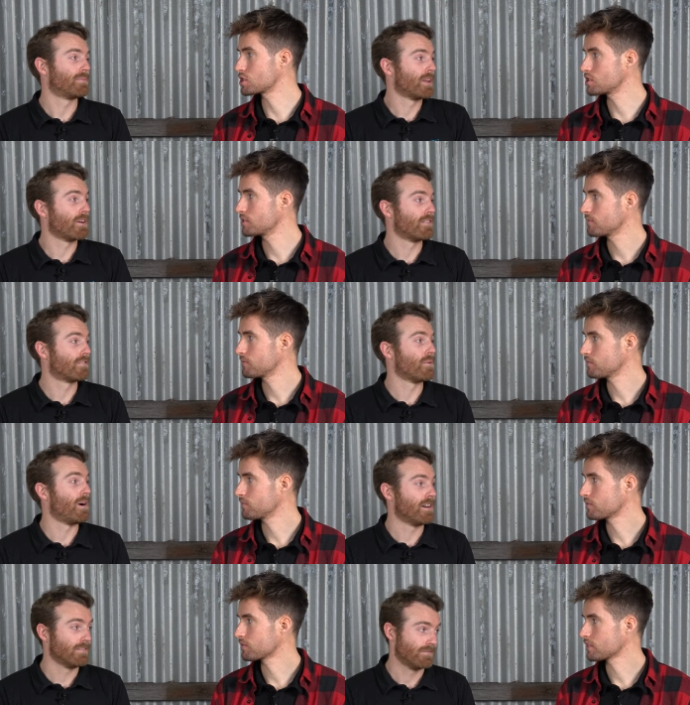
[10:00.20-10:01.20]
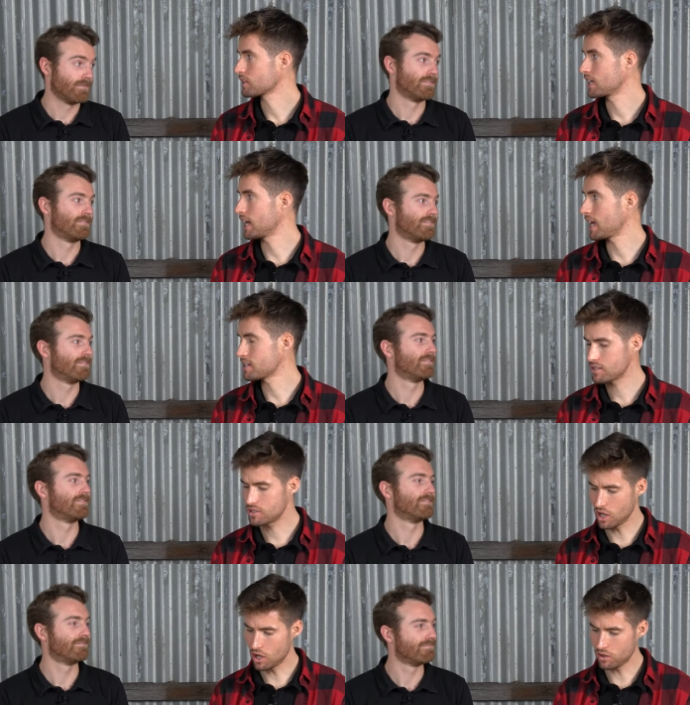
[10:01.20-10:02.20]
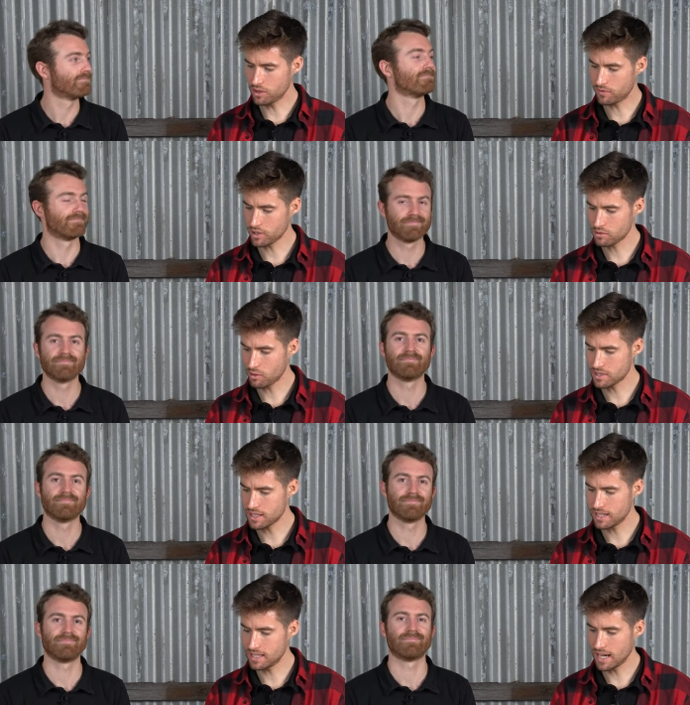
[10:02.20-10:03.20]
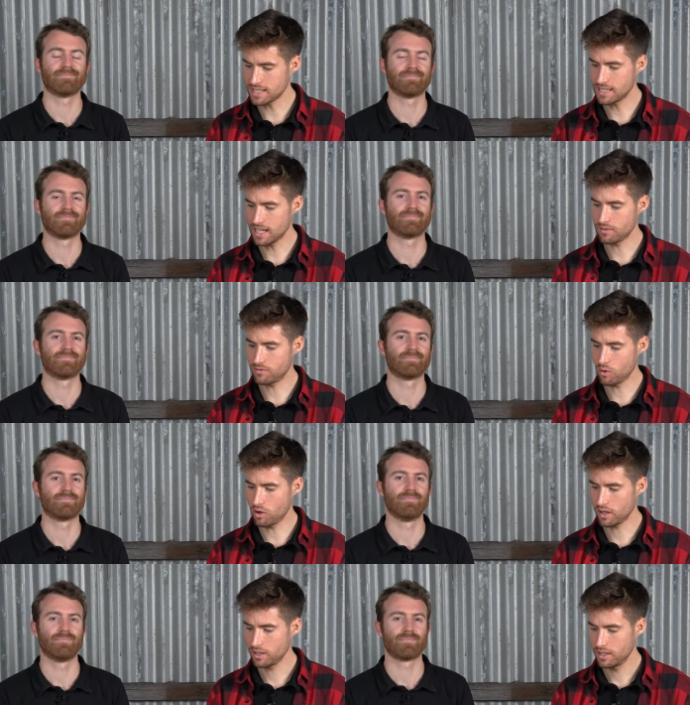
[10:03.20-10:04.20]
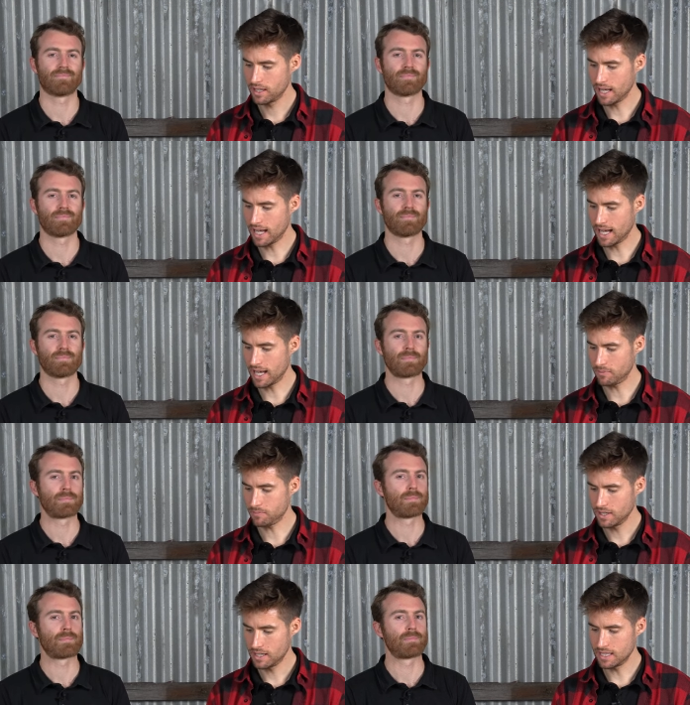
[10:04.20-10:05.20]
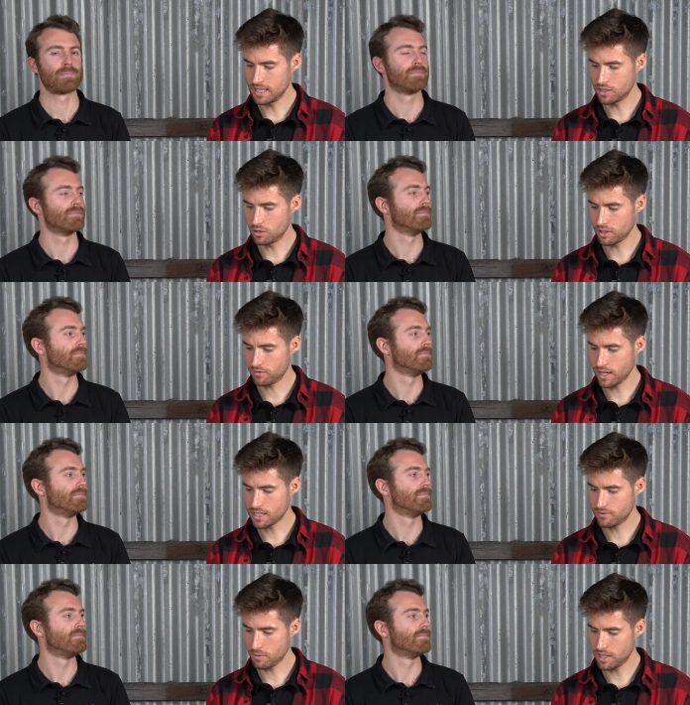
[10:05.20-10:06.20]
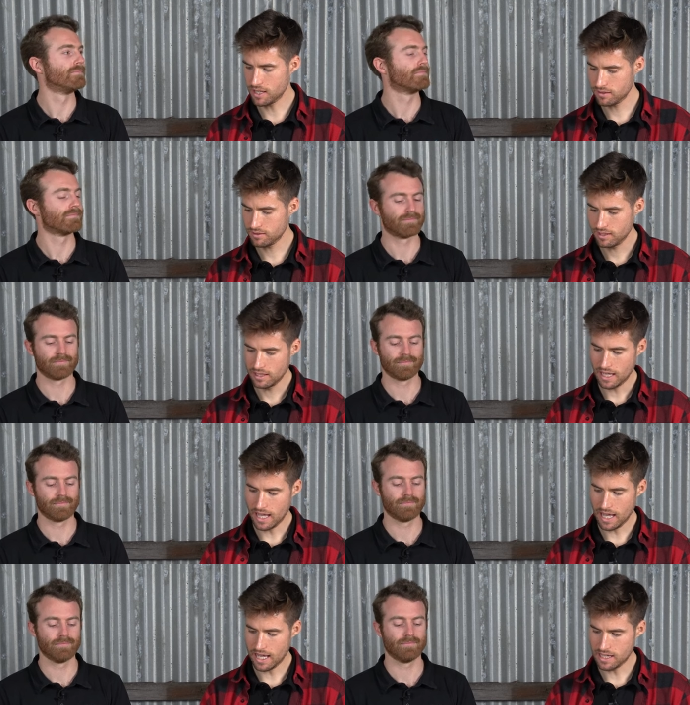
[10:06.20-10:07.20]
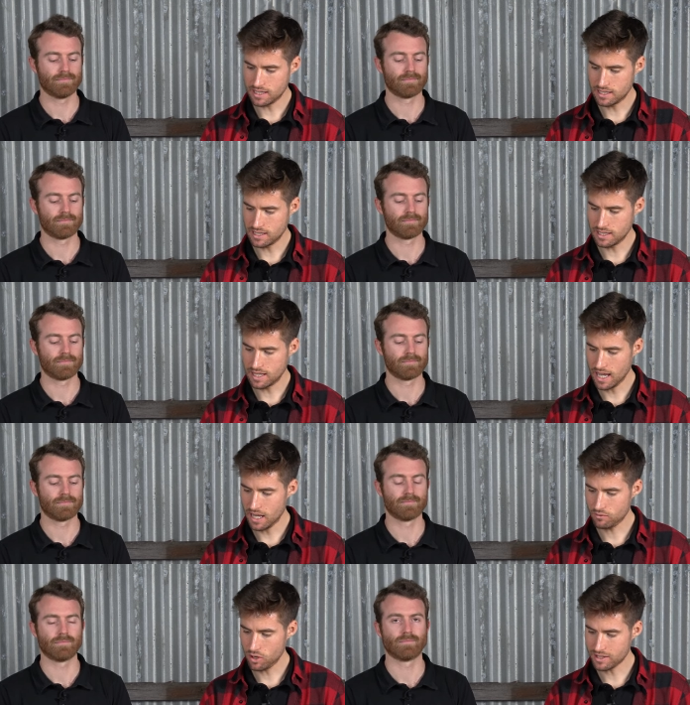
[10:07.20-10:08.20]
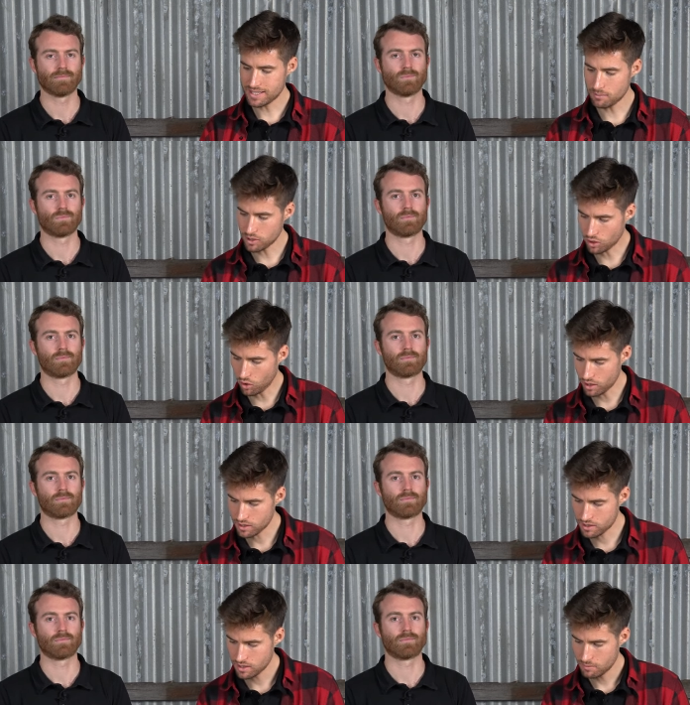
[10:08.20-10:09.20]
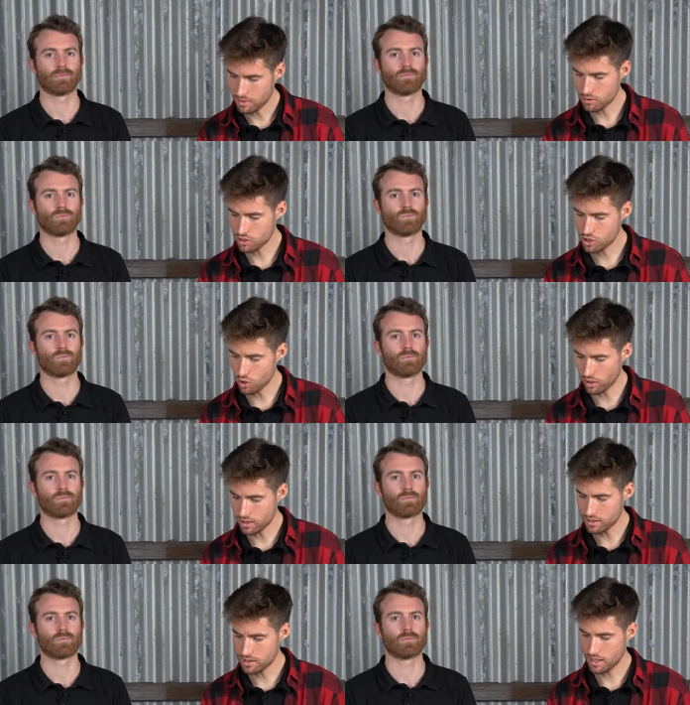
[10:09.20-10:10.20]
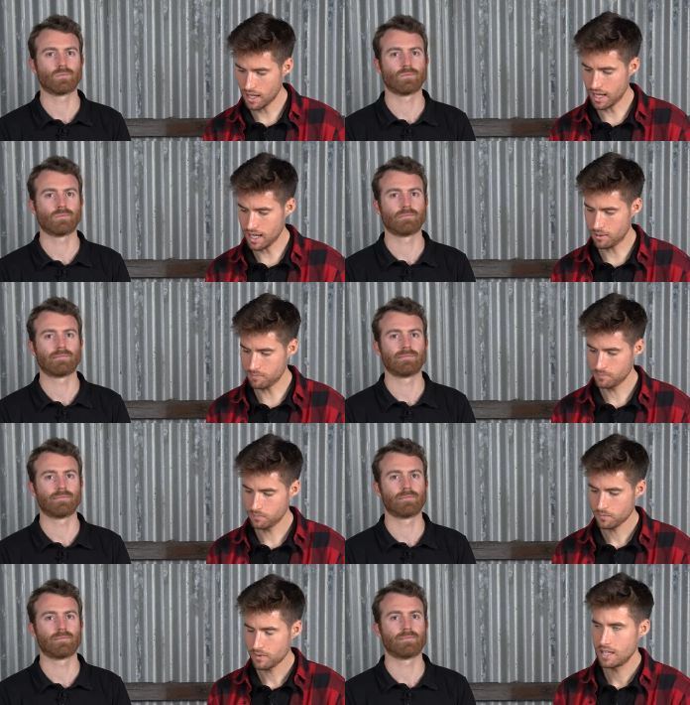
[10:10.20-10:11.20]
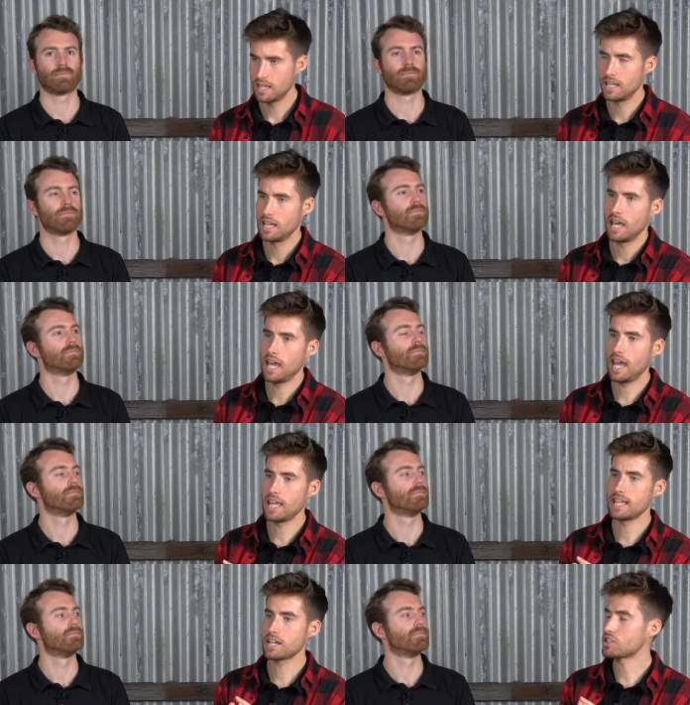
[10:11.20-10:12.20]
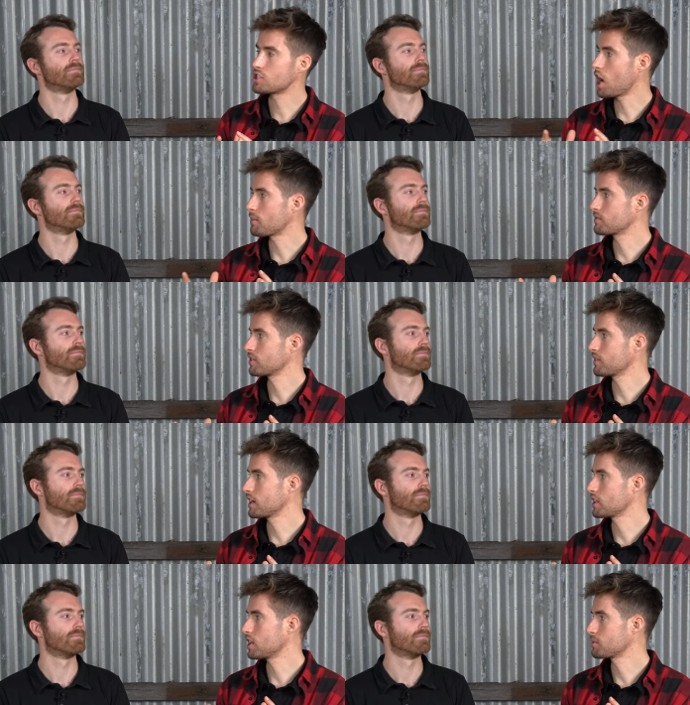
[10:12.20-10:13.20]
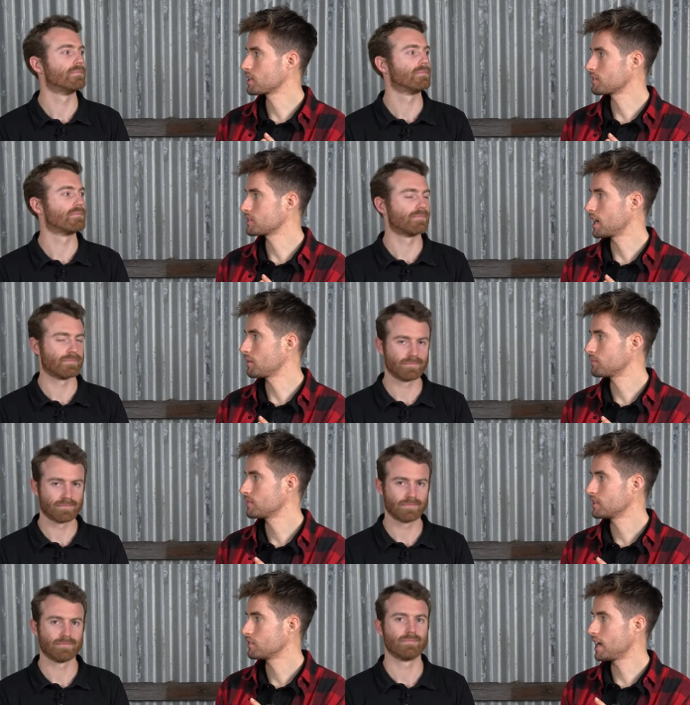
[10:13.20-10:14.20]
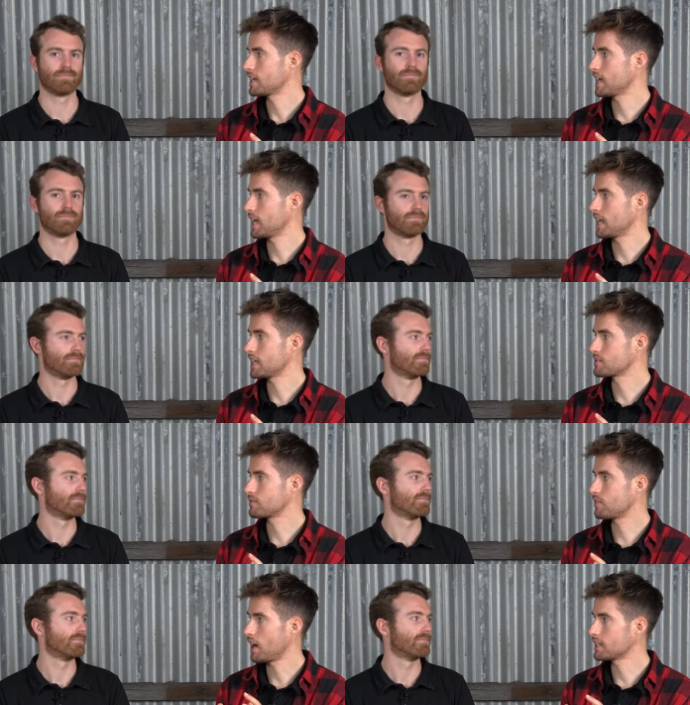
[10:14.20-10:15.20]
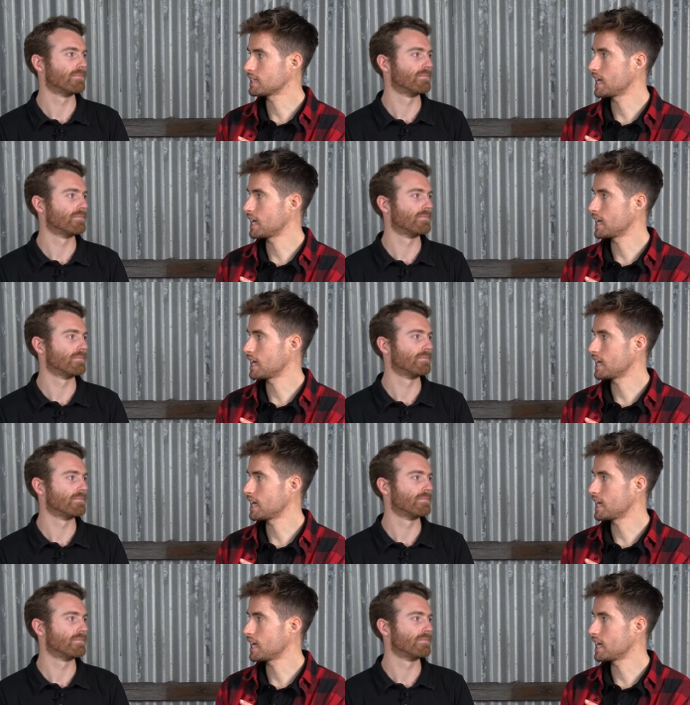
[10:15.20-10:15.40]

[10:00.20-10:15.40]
Speaker 1: it's been going for a while.
Speaker 2: It has. So the first one was in 1984, um, the Tour de France Féminine, and they rode a similar course, but it was shortened. Um, and then it stopped for a very long period of time right? And it's finally